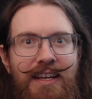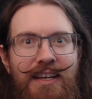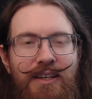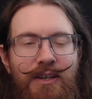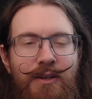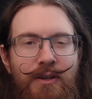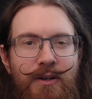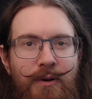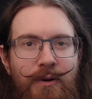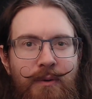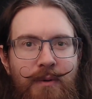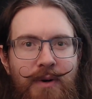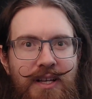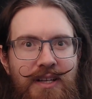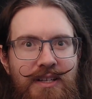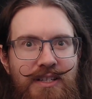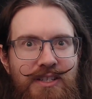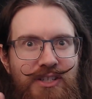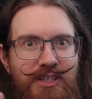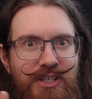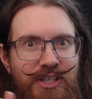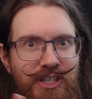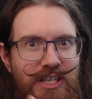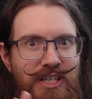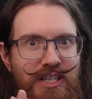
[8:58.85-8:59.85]
you don't want to
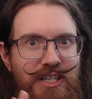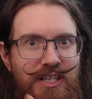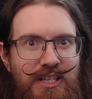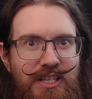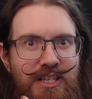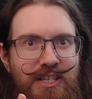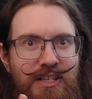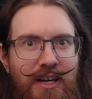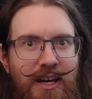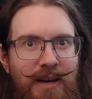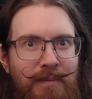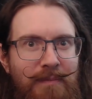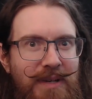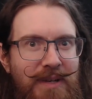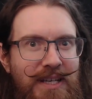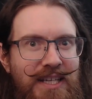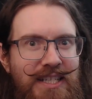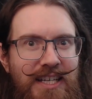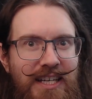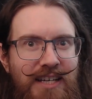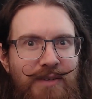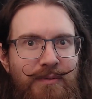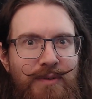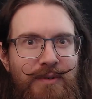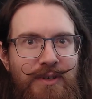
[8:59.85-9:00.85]
just stop because
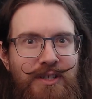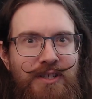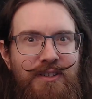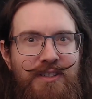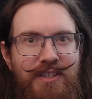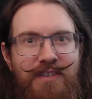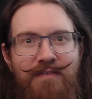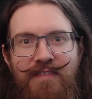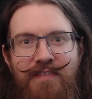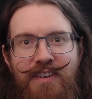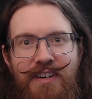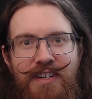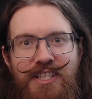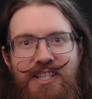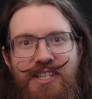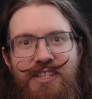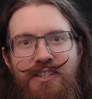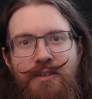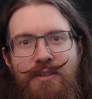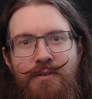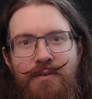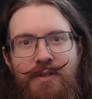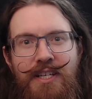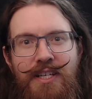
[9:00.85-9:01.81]
that can result in very stuttery